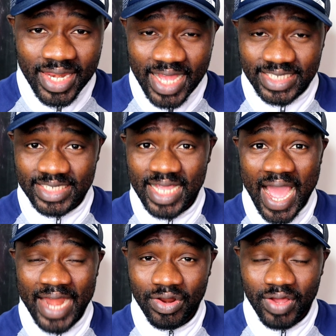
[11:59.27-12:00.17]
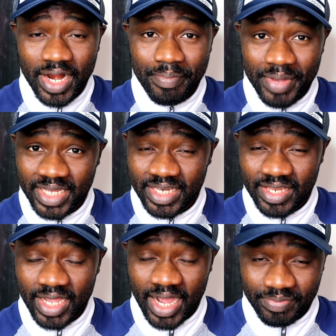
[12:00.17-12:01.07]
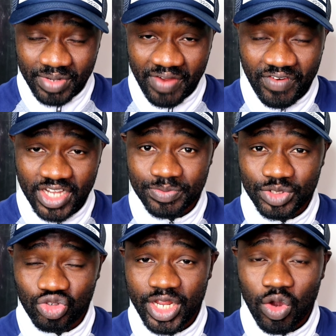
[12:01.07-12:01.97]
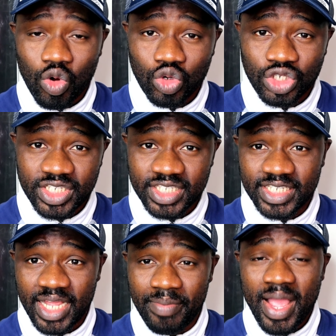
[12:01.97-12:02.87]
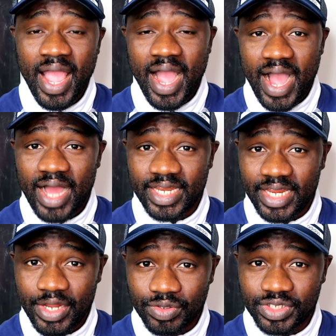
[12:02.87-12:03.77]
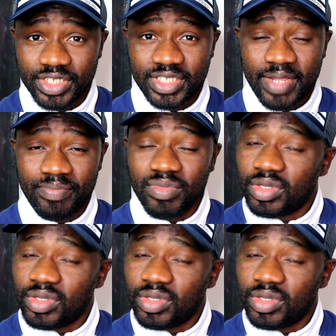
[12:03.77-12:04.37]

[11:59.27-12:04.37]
That is another big difference between the old system and the new system.